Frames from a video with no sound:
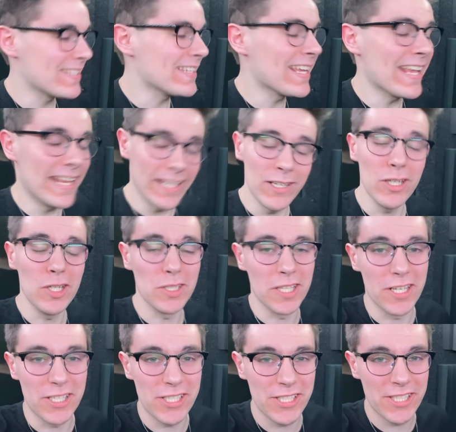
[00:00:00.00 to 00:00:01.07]
the
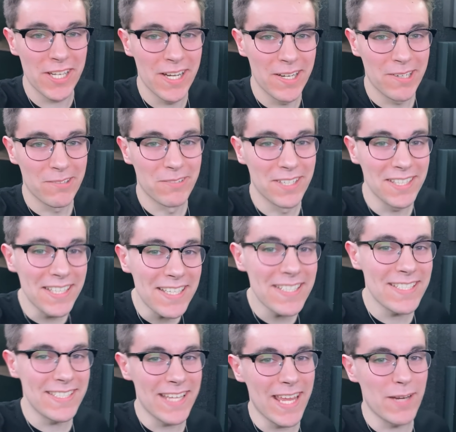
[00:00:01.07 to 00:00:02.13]
English
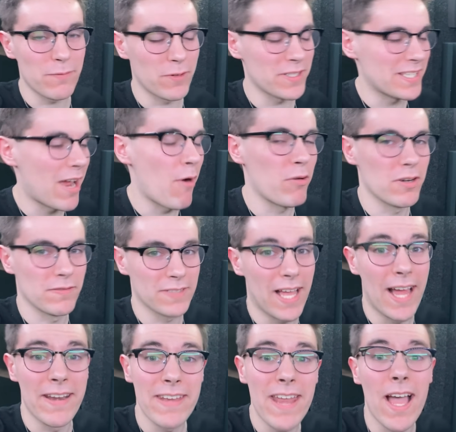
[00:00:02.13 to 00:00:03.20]
release date for Tower of God.